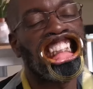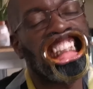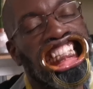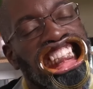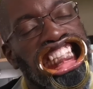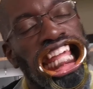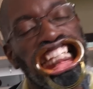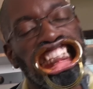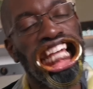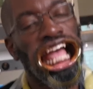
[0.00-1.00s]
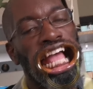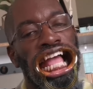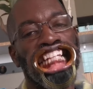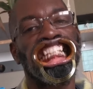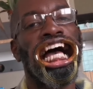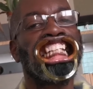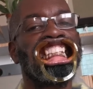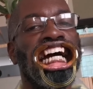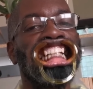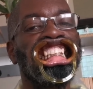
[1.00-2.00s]
The rest sings life
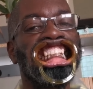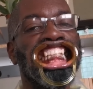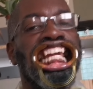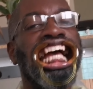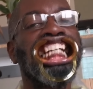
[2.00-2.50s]
of Reed.